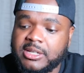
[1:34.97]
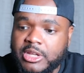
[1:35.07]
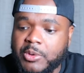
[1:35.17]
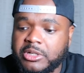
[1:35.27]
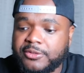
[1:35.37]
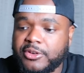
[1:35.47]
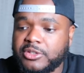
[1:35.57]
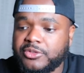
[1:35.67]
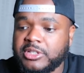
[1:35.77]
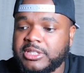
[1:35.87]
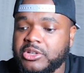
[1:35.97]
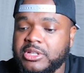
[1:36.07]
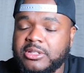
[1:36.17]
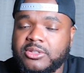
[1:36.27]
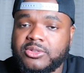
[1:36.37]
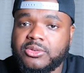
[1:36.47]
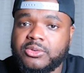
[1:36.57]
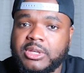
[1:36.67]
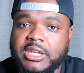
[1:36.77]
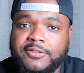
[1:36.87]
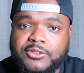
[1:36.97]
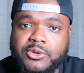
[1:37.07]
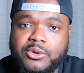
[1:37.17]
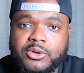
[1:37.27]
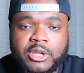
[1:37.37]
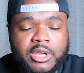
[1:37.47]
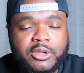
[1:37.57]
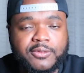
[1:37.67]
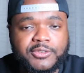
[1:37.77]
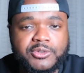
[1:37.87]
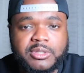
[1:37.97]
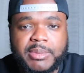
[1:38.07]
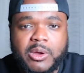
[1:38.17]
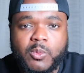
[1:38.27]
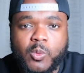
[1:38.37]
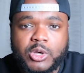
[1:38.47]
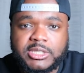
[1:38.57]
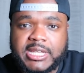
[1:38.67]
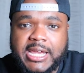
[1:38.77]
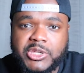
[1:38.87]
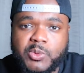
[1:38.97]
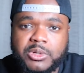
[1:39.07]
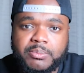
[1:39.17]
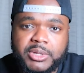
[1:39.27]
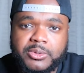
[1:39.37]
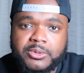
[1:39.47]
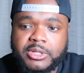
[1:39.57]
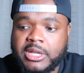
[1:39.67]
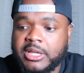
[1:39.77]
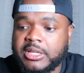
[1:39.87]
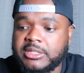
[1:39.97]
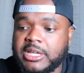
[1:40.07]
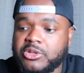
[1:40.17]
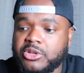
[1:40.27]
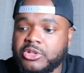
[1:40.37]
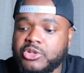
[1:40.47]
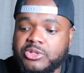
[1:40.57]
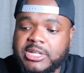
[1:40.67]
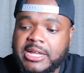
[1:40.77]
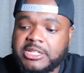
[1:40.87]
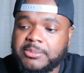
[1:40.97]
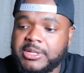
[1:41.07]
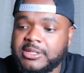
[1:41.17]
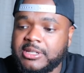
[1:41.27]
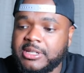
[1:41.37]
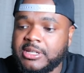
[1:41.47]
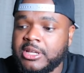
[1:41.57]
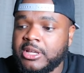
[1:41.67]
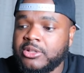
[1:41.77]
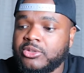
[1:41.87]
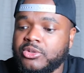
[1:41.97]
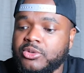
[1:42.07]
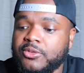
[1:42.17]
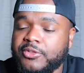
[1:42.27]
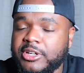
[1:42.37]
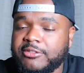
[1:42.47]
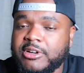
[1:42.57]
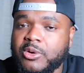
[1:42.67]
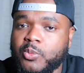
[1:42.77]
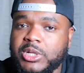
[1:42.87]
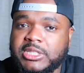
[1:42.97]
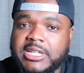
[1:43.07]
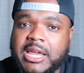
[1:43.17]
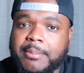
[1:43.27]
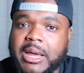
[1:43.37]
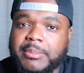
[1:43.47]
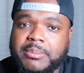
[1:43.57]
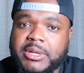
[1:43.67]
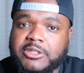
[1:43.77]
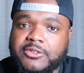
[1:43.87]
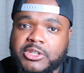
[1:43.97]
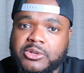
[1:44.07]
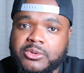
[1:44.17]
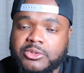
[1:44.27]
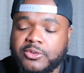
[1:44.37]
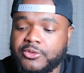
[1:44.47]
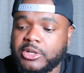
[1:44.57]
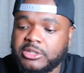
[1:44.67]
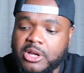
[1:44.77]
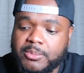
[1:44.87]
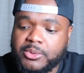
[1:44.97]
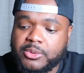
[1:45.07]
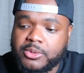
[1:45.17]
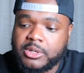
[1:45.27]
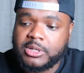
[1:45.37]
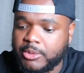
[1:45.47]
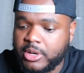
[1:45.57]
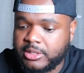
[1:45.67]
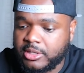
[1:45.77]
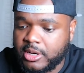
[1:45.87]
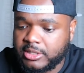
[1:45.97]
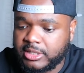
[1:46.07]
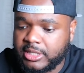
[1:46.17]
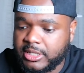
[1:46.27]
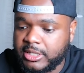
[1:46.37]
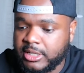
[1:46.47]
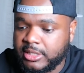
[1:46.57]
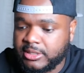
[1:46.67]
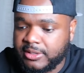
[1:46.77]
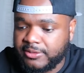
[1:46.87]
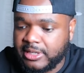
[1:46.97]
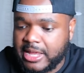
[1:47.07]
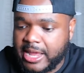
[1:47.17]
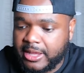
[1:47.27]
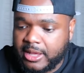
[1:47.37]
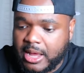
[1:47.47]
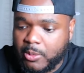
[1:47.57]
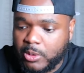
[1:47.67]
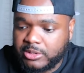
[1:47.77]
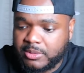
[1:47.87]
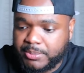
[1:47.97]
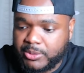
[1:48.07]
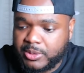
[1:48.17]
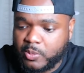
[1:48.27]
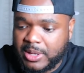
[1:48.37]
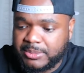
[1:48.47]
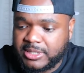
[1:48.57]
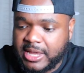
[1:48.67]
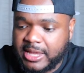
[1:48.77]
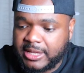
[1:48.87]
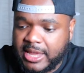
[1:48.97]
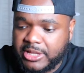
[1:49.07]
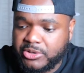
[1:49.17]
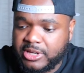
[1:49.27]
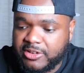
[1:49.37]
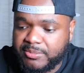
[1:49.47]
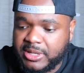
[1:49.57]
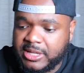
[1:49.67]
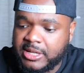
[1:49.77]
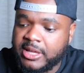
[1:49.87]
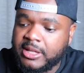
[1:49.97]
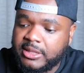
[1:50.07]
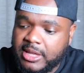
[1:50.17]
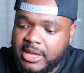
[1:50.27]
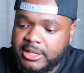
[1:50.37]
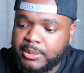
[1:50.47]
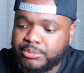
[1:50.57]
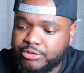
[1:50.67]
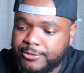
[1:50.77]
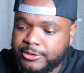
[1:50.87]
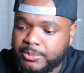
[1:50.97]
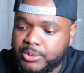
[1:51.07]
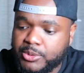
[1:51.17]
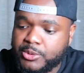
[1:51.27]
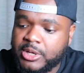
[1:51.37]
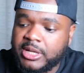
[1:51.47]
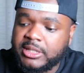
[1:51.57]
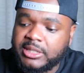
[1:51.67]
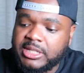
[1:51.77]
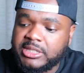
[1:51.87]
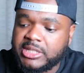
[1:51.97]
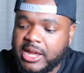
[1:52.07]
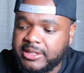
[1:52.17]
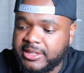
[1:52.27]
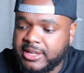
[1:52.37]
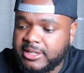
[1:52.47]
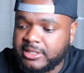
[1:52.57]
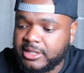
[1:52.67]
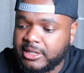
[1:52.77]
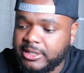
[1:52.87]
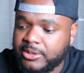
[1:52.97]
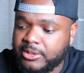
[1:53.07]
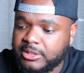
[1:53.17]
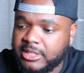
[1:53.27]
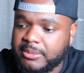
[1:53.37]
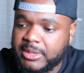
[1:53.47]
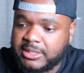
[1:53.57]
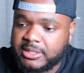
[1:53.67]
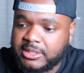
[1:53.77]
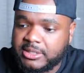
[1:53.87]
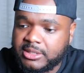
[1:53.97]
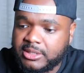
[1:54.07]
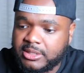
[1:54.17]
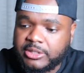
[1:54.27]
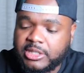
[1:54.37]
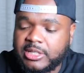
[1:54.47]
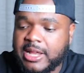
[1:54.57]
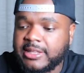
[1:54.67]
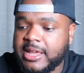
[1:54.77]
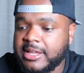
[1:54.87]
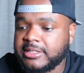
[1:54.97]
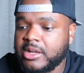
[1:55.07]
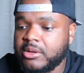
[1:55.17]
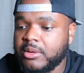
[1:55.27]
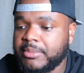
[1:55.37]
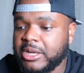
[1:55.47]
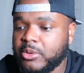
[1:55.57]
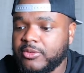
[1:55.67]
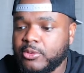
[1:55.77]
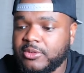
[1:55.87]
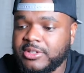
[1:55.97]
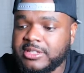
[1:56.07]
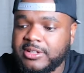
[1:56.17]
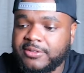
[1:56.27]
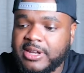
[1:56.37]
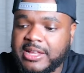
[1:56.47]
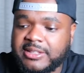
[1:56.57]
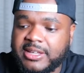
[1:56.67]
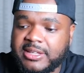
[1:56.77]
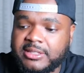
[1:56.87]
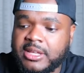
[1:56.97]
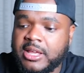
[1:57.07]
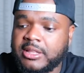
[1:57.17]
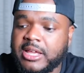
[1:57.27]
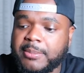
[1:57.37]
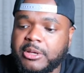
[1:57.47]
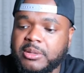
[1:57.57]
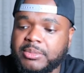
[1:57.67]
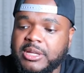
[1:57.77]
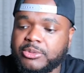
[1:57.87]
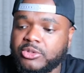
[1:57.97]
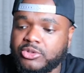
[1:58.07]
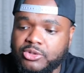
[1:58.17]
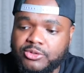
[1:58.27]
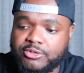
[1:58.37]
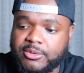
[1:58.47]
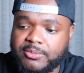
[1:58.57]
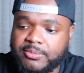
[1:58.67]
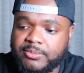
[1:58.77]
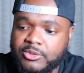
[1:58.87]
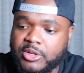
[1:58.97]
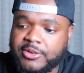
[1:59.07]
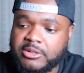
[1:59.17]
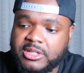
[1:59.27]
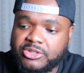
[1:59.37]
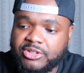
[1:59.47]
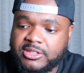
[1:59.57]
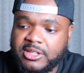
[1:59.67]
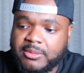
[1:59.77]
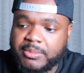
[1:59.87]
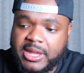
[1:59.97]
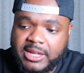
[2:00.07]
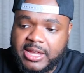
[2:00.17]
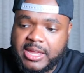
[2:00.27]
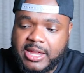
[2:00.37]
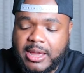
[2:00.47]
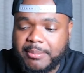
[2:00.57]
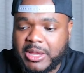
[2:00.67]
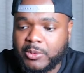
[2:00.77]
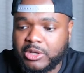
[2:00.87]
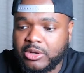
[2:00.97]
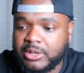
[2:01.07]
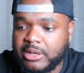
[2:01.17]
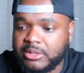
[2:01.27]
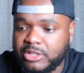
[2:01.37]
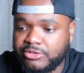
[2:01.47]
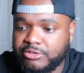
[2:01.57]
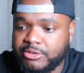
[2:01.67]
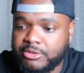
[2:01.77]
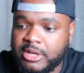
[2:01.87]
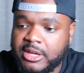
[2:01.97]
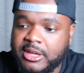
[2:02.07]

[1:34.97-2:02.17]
Now, one of the first things that you need to do if you're confused about what site you want to build is that you can use ChatGPT to figure out which site might be best for you. So for example, I'm going to ask it something like, I want to build a website. Can you give me 10 profitable niche ideas? And then click on send message. And just like that, it's now come back with all of these different ideas that I'm going to be able to choose from. So if I was interested in pet care, I may want to go down this route.